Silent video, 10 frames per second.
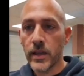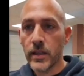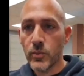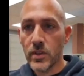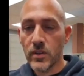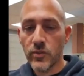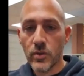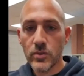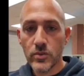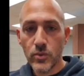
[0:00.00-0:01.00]
and we look
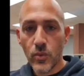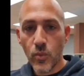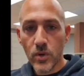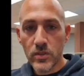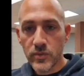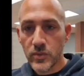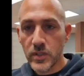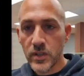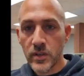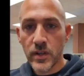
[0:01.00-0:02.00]
forward to a wonderful
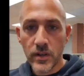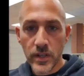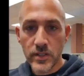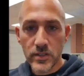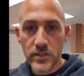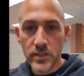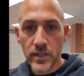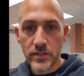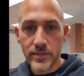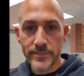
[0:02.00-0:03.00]
year here at
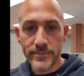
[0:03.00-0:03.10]
HTCS.